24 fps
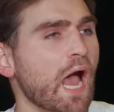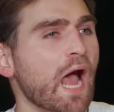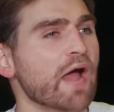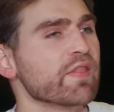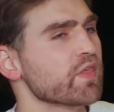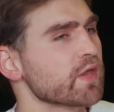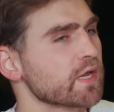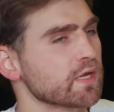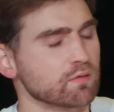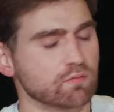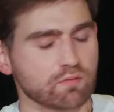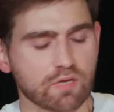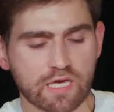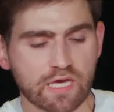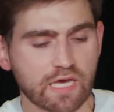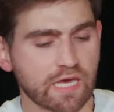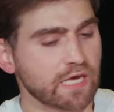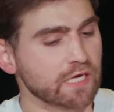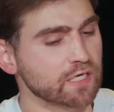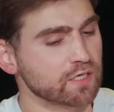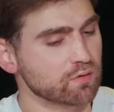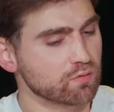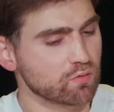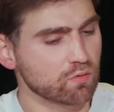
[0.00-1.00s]
I think he
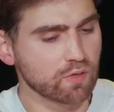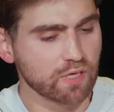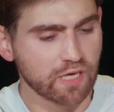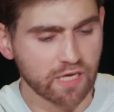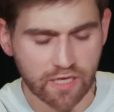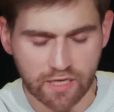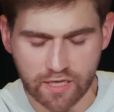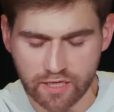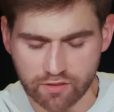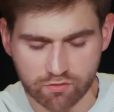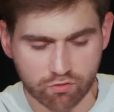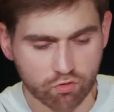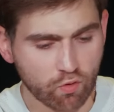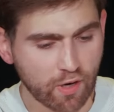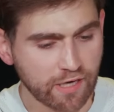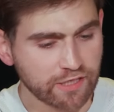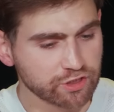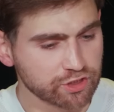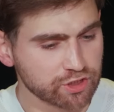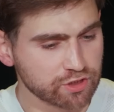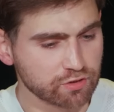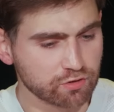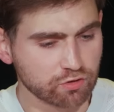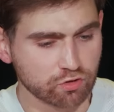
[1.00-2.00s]
hit
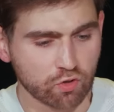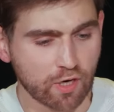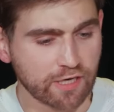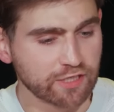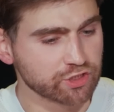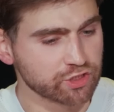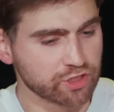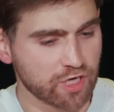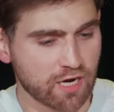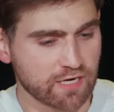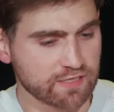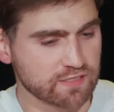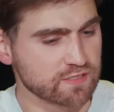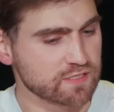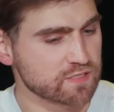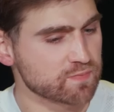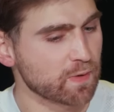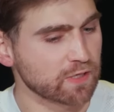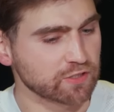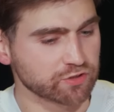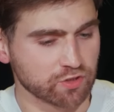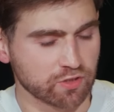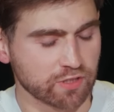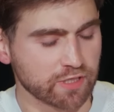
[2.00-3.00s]
great shots,
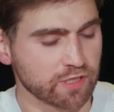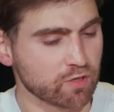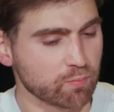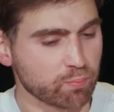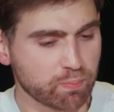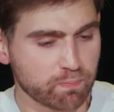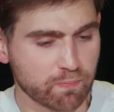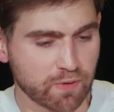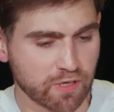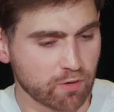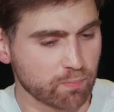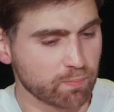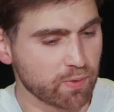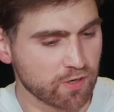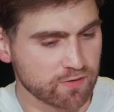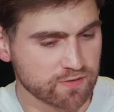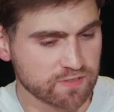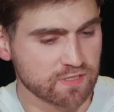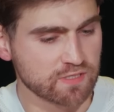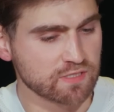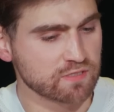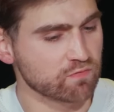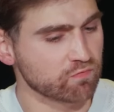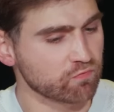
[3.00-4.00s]
especially in the
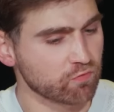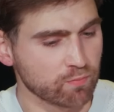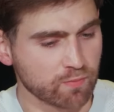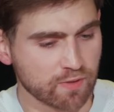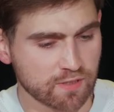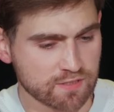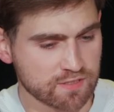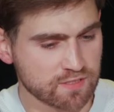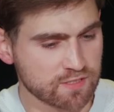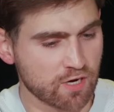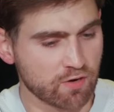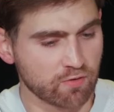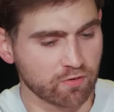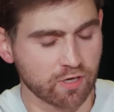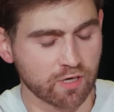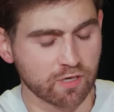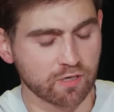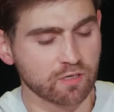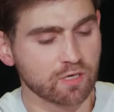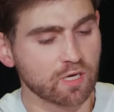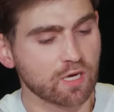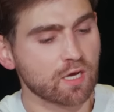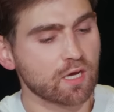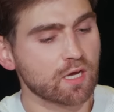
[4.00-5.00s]
postseason for
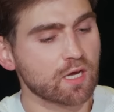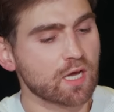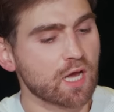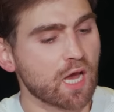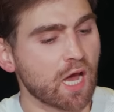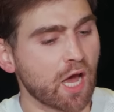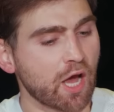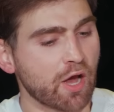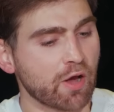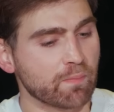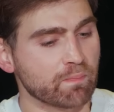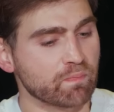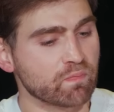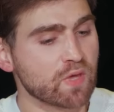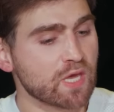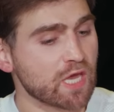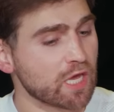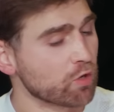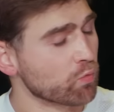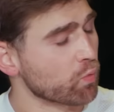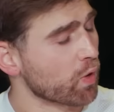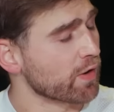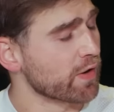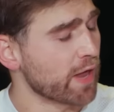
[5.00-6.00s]
Minnesota.
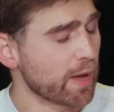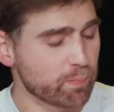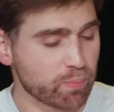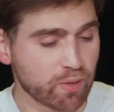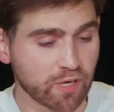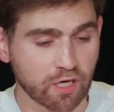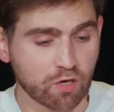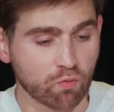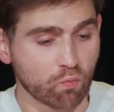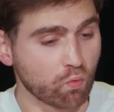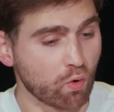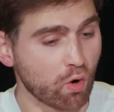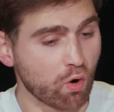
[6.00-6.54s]
He run that pick and